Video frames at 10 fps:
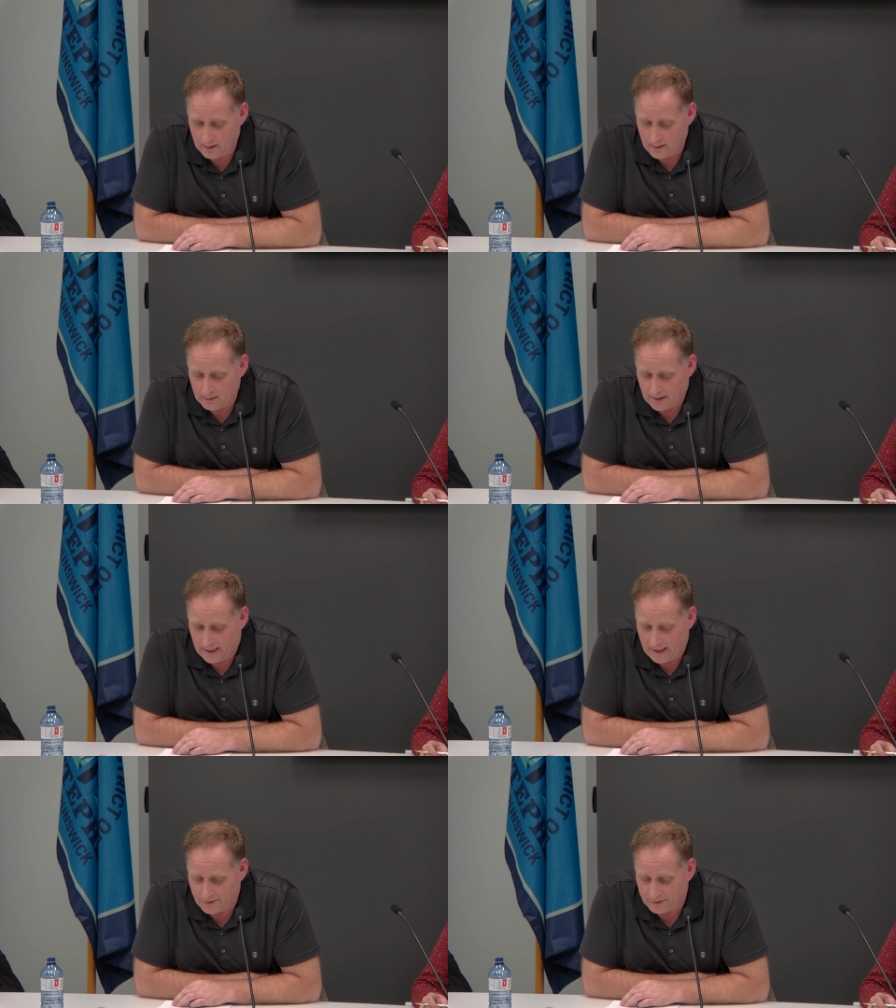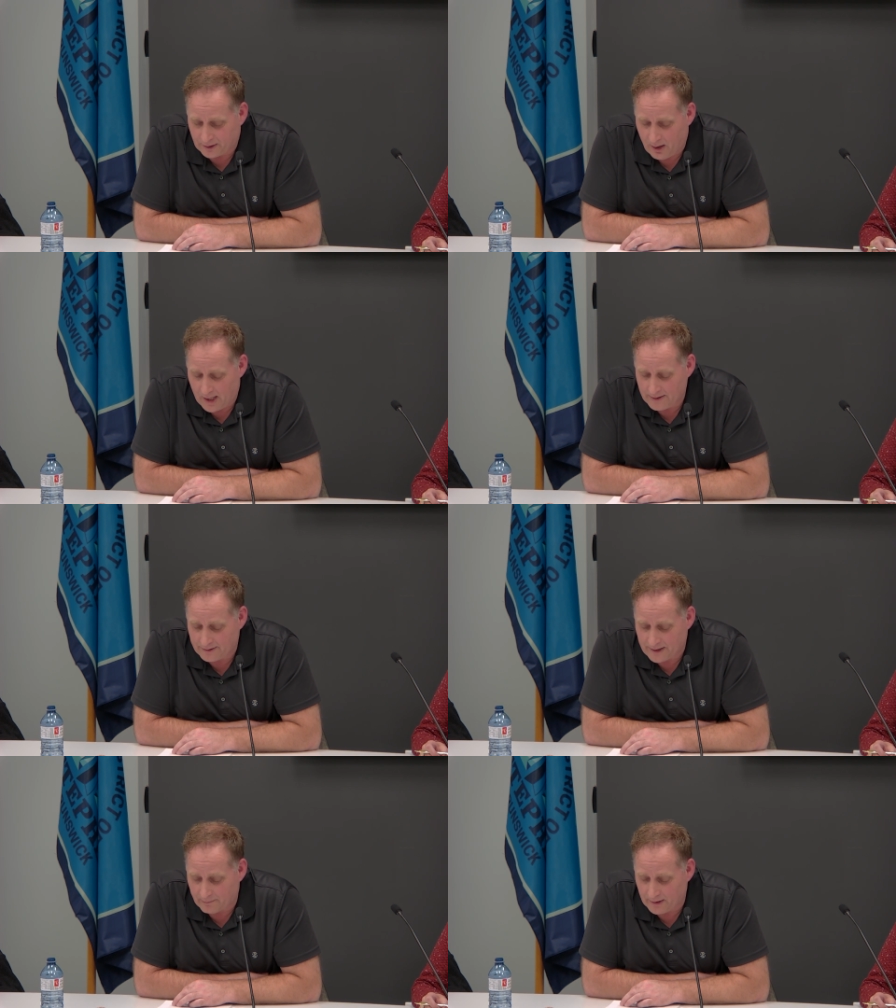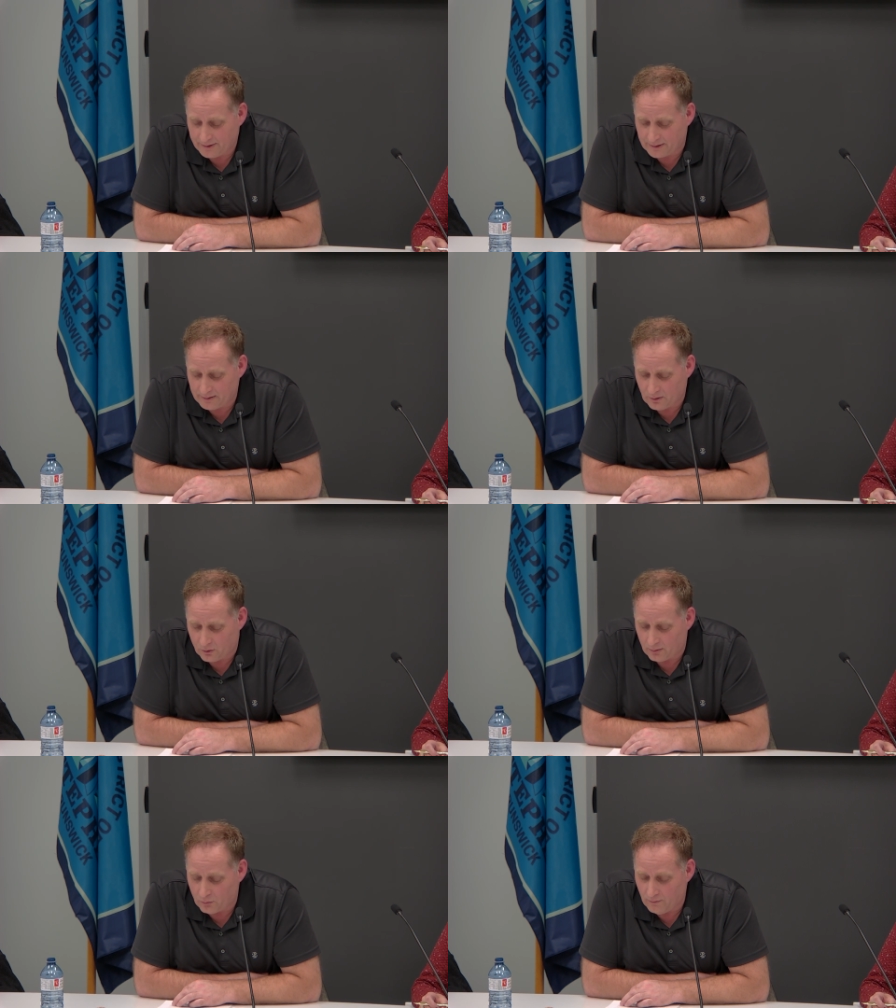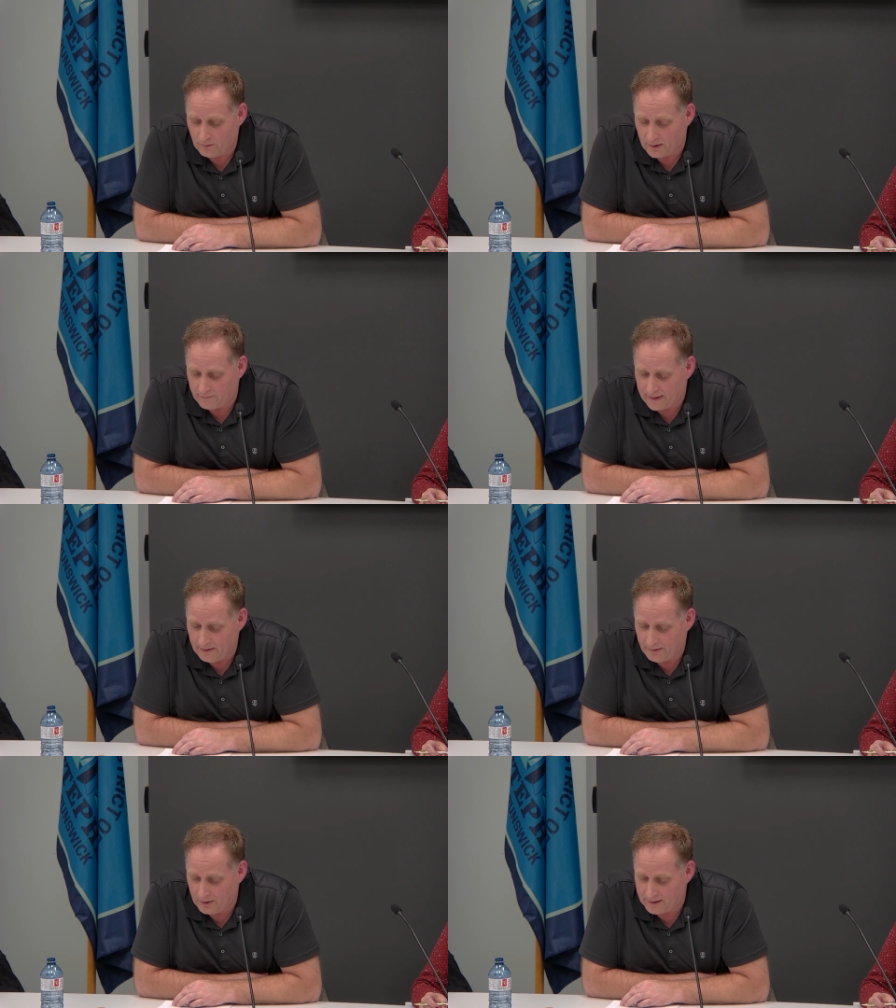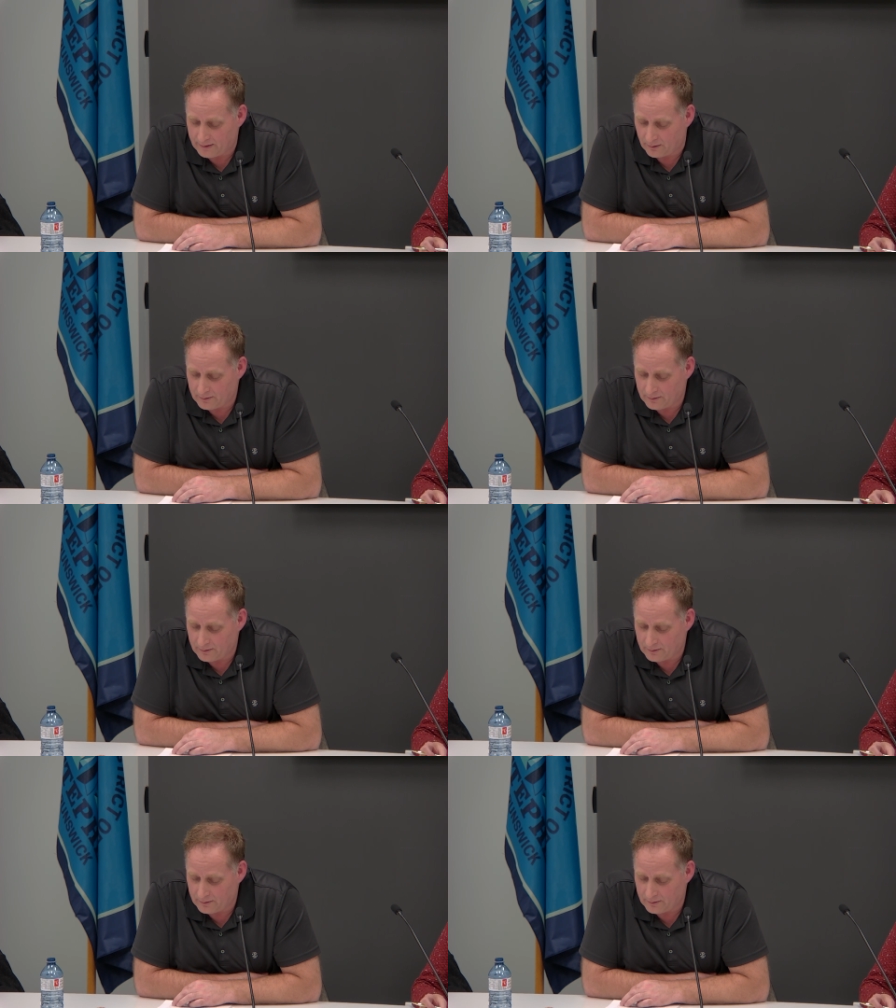H, to cause the demolition or removal of any building,